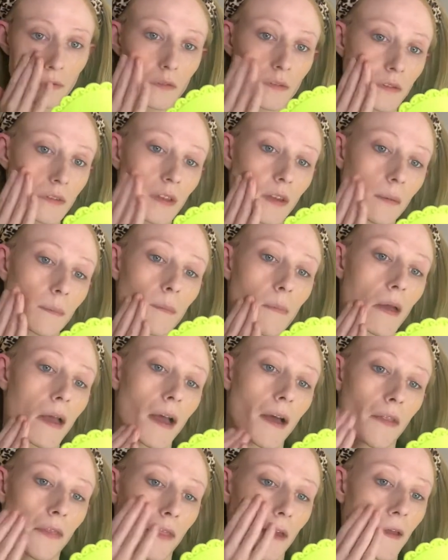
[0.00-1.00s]
kind of
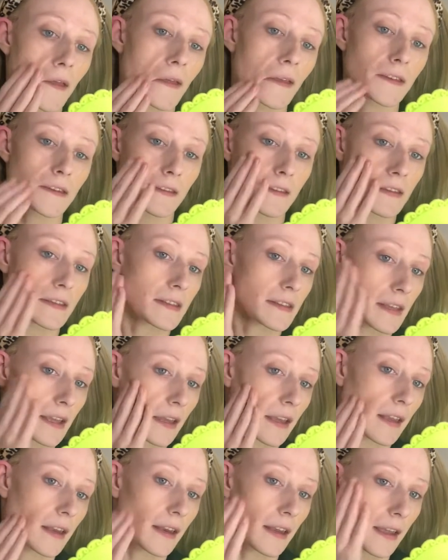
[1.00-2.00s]
pat that into the
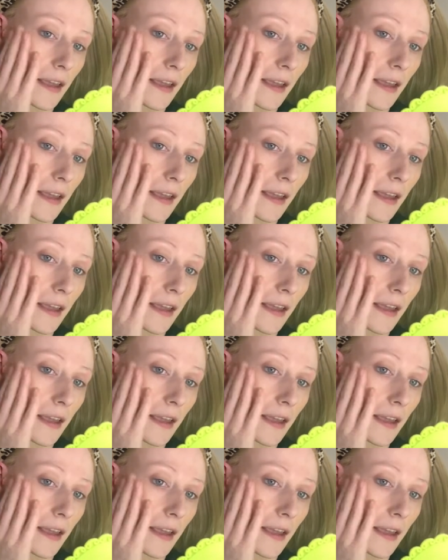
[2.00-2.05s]
skin.